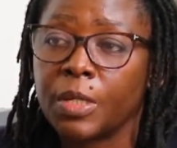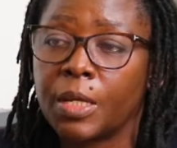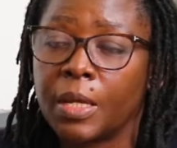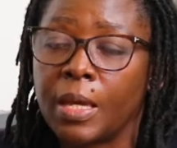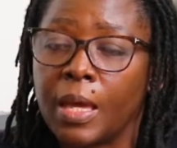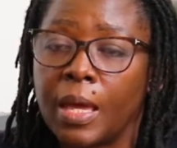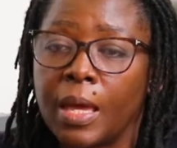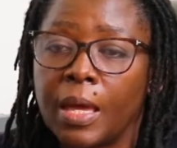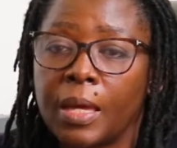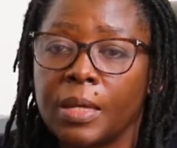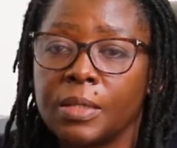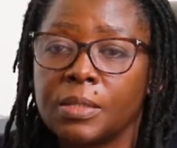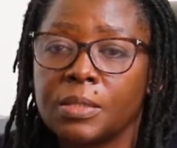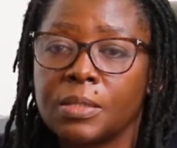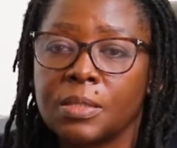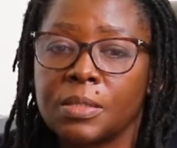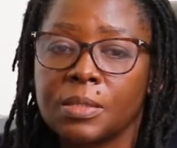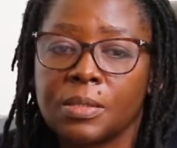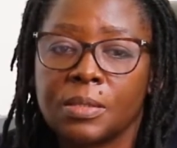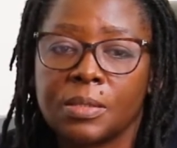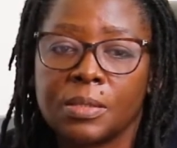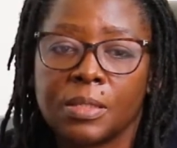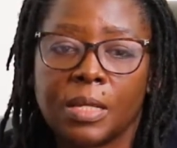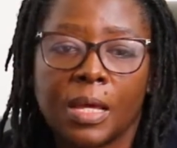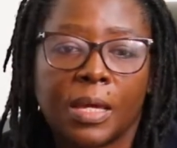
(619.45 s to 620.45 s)
Yeah, it
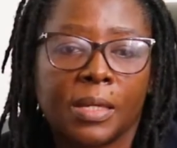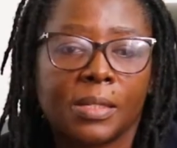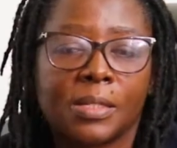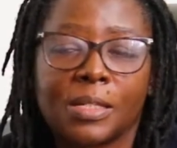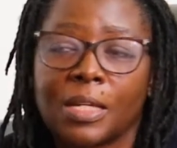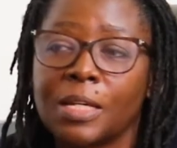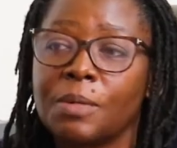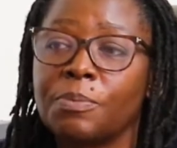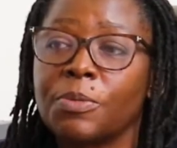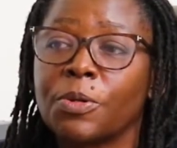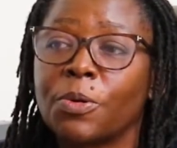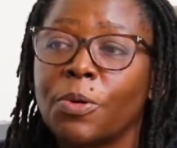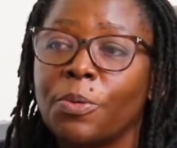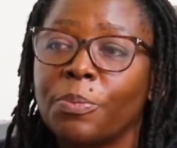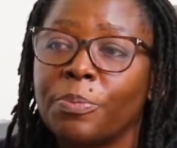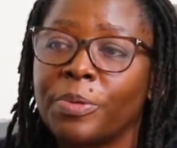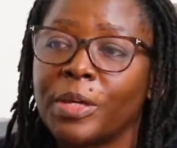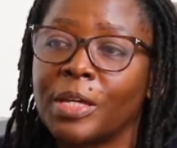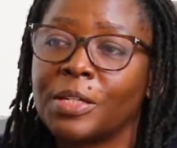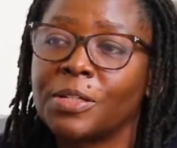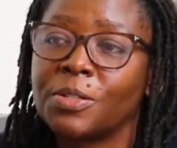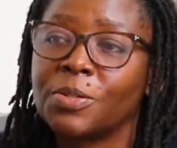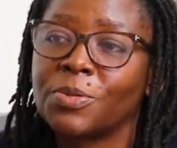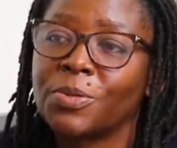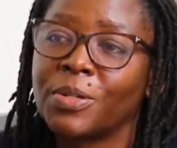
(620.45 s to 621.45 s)
is. It can be
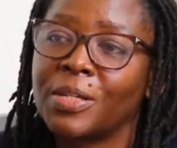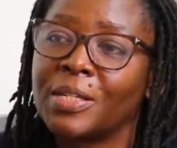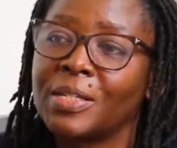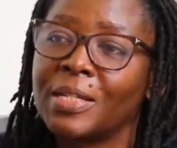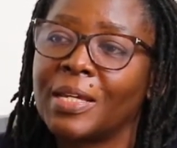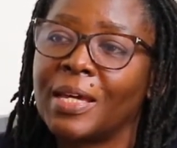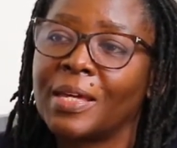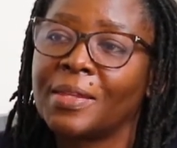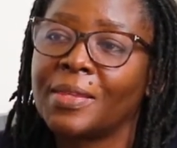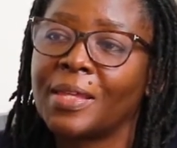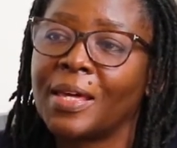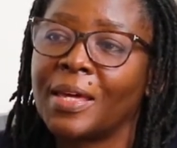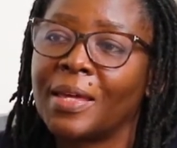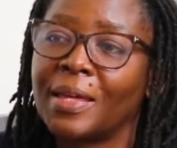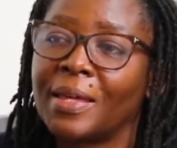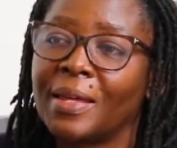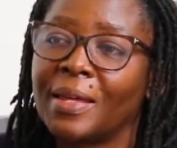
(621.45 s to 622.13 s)
compared to any other